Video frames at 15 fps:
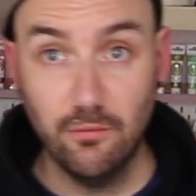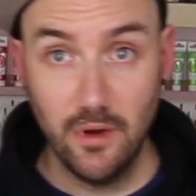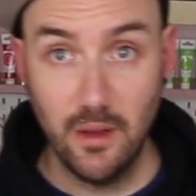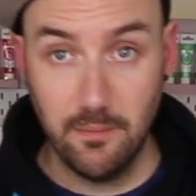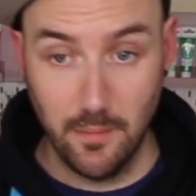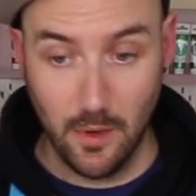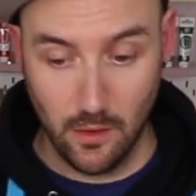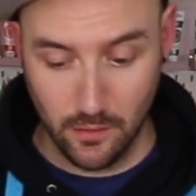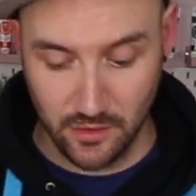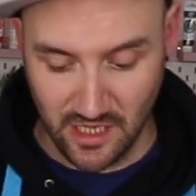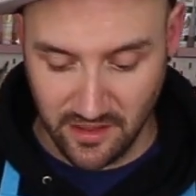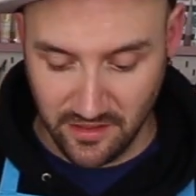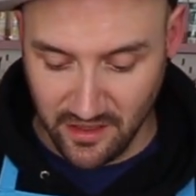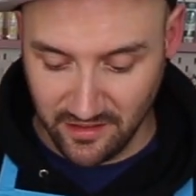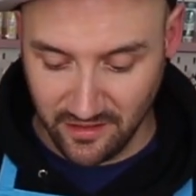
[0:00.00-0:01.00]
rib mould,
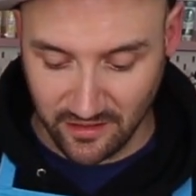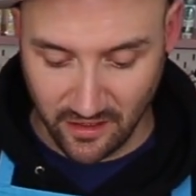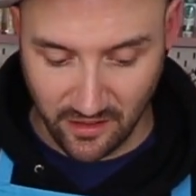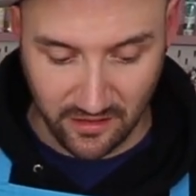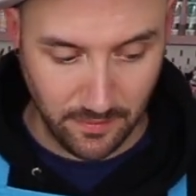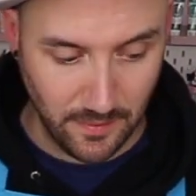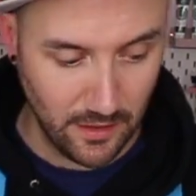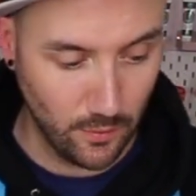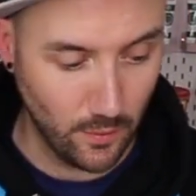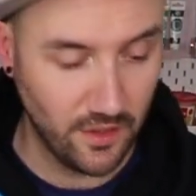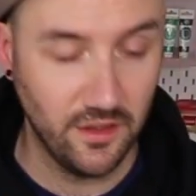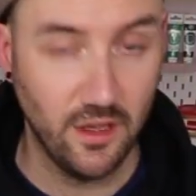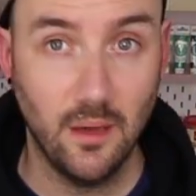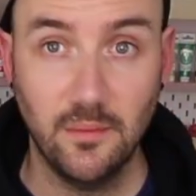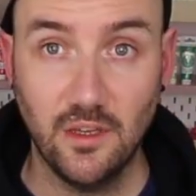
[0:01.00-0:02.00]
and this is going to be the
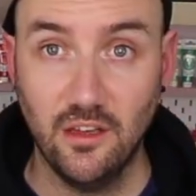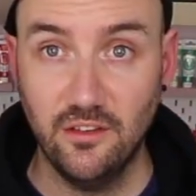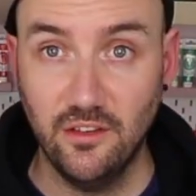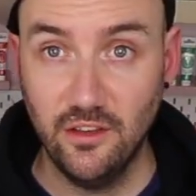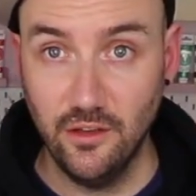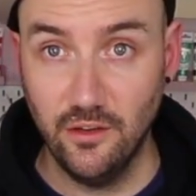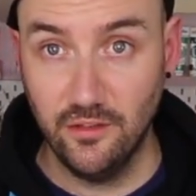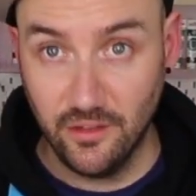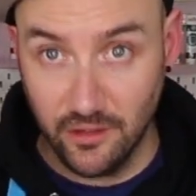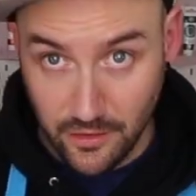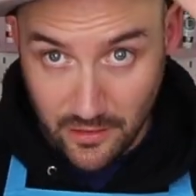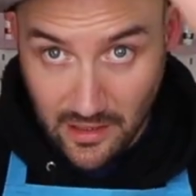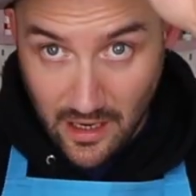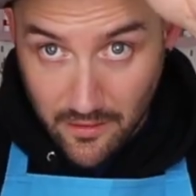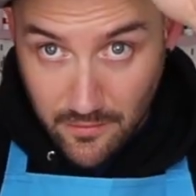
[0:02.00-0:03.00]
one that I'm going to use to
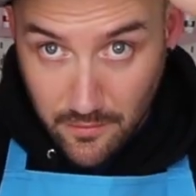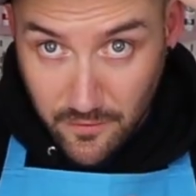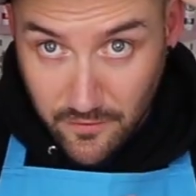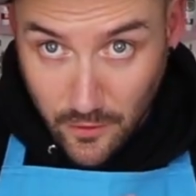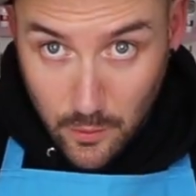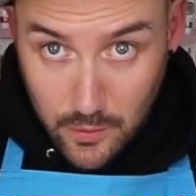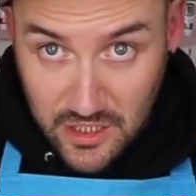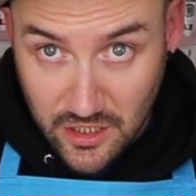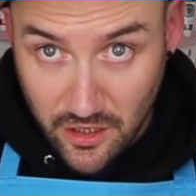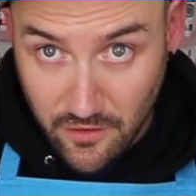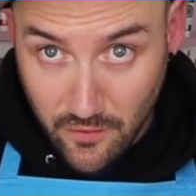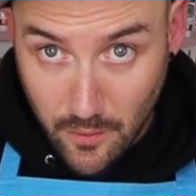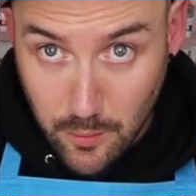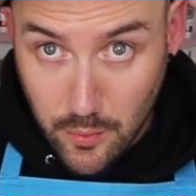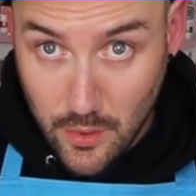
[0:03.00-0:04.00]
do that folded
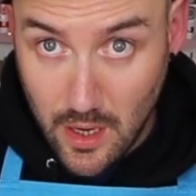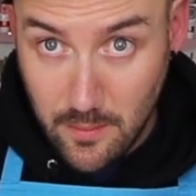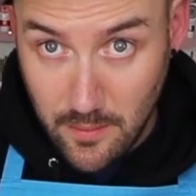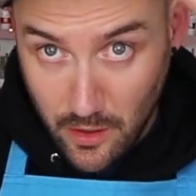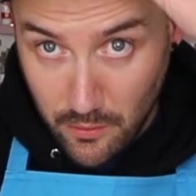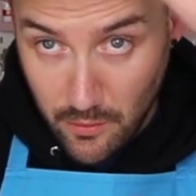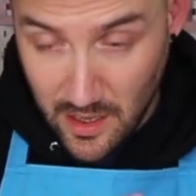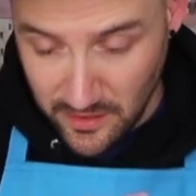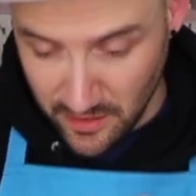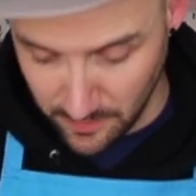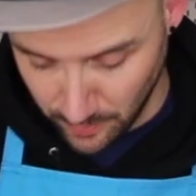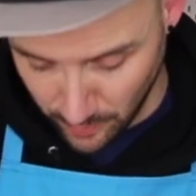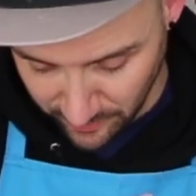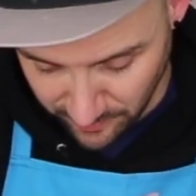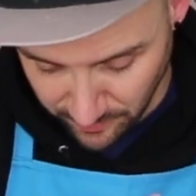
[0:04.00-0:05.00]
over brim around the
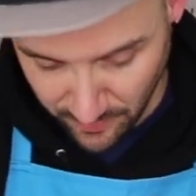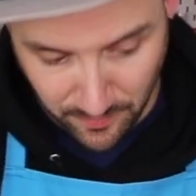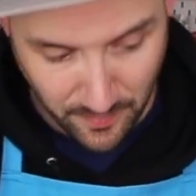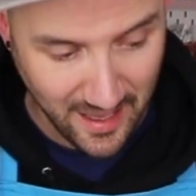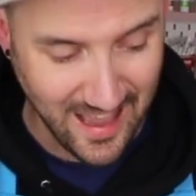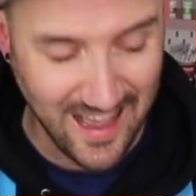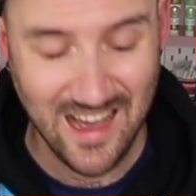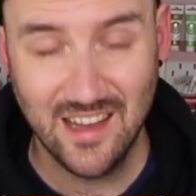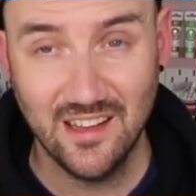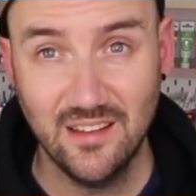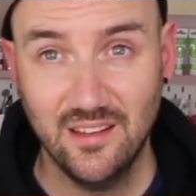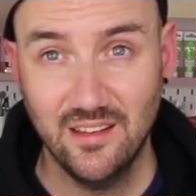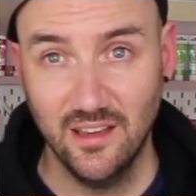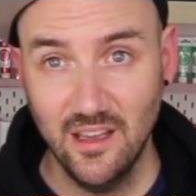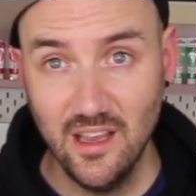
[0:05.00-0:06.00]
bottom of my
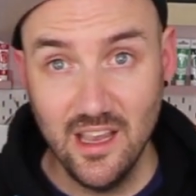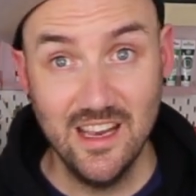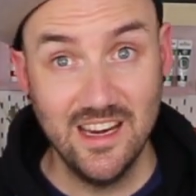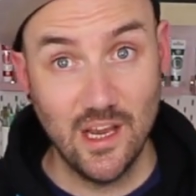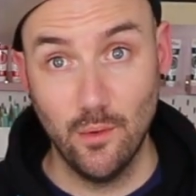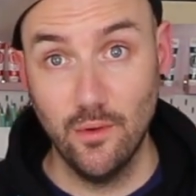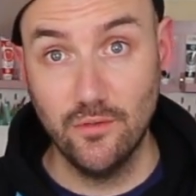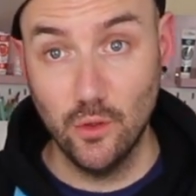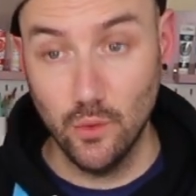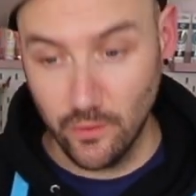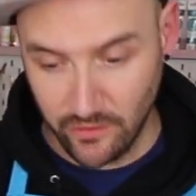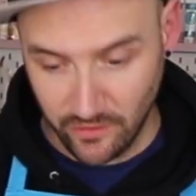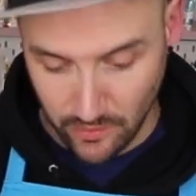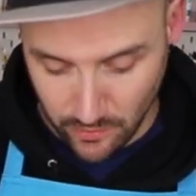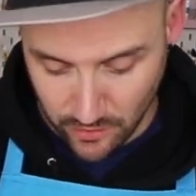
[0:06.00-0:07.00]
hat. Now, of
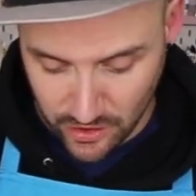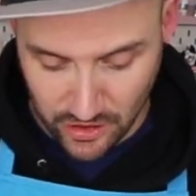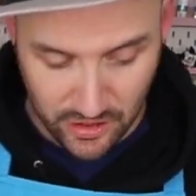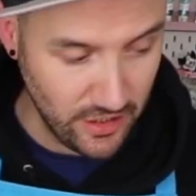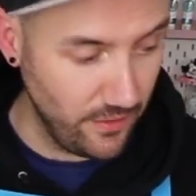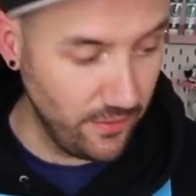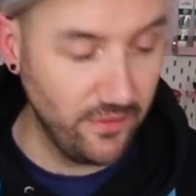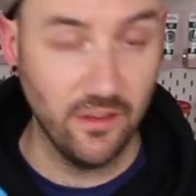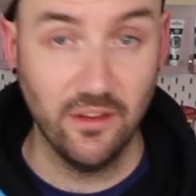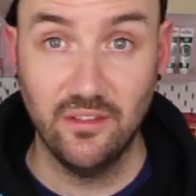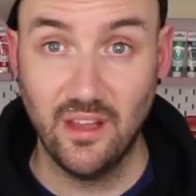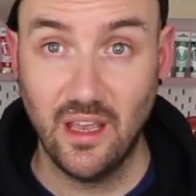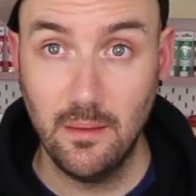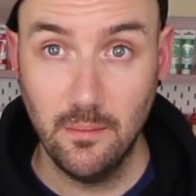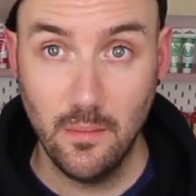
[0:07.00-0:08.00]
course, you could use the
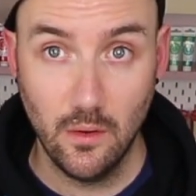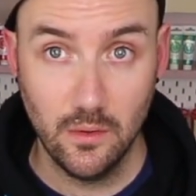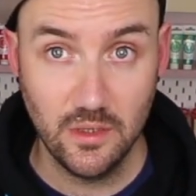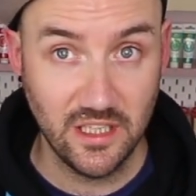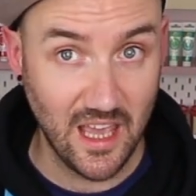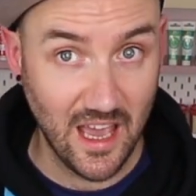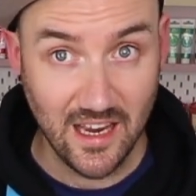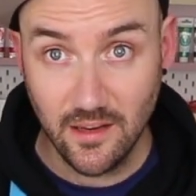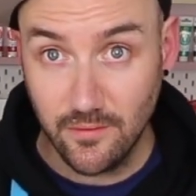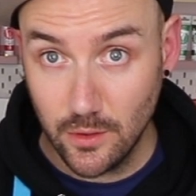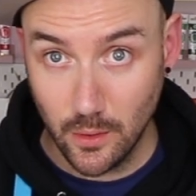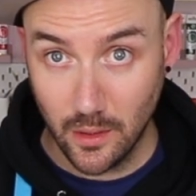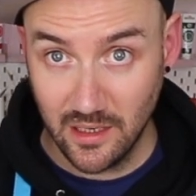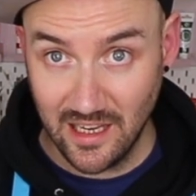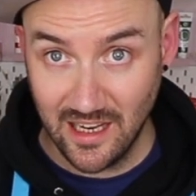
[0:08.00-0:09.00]
same mould again if
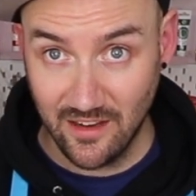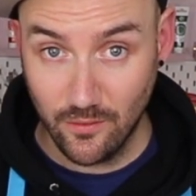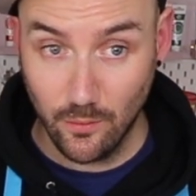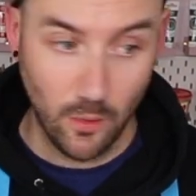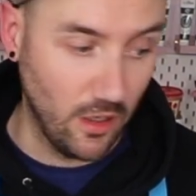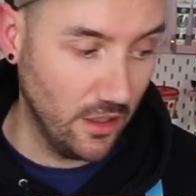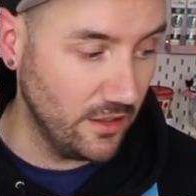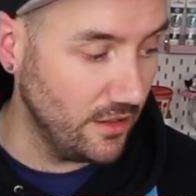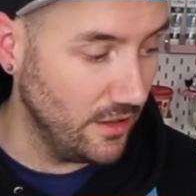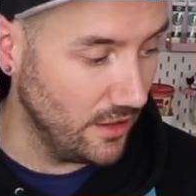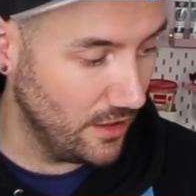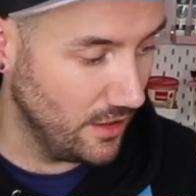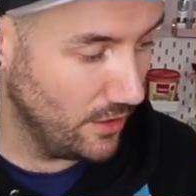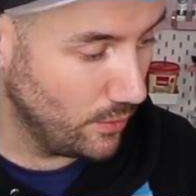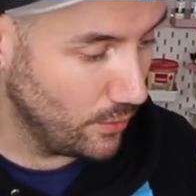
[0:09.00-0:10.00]
you only have one,
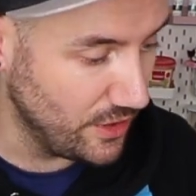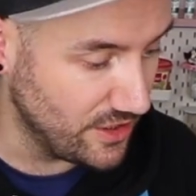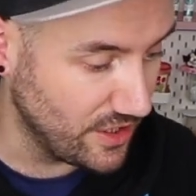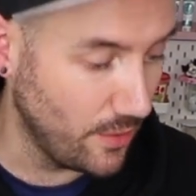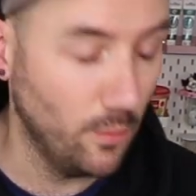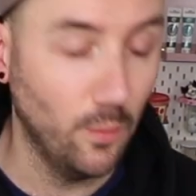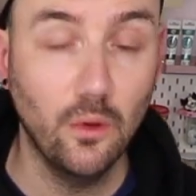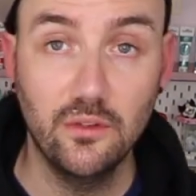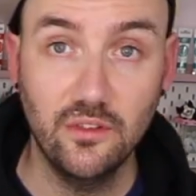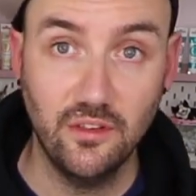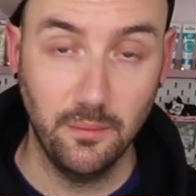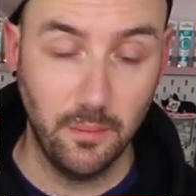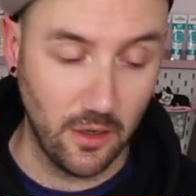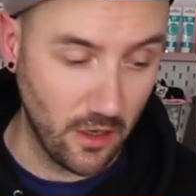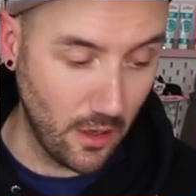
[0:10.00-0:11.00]
or you don't want
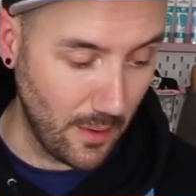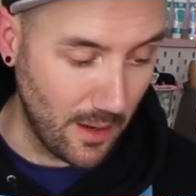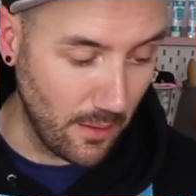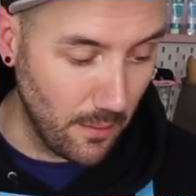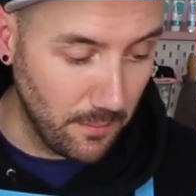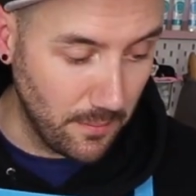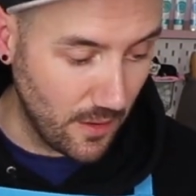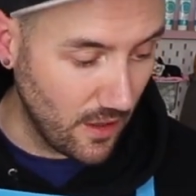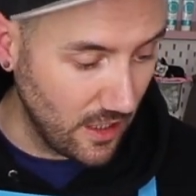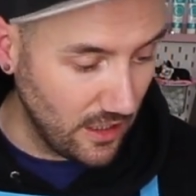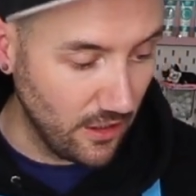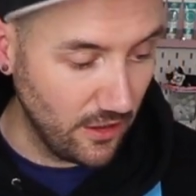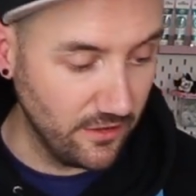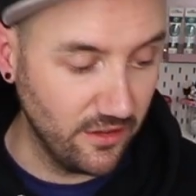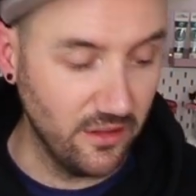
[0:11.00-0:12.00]
to go out and buy
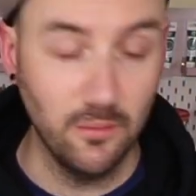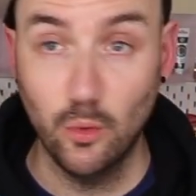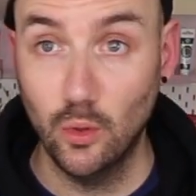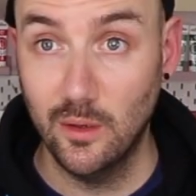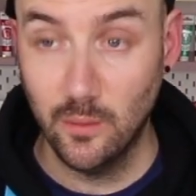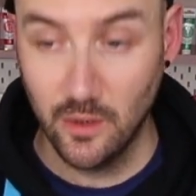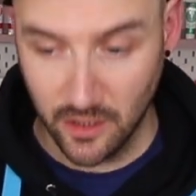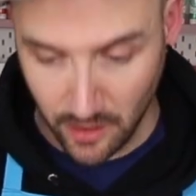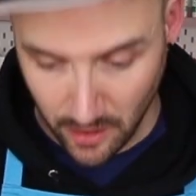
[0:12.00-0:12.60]
loads of them all in one